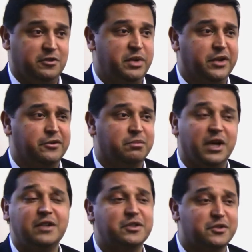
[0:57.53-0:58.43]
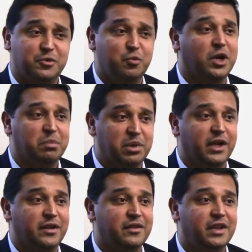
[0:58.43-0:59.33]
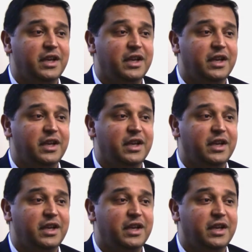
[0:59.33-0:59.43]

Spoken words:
spectrum, not just in one place.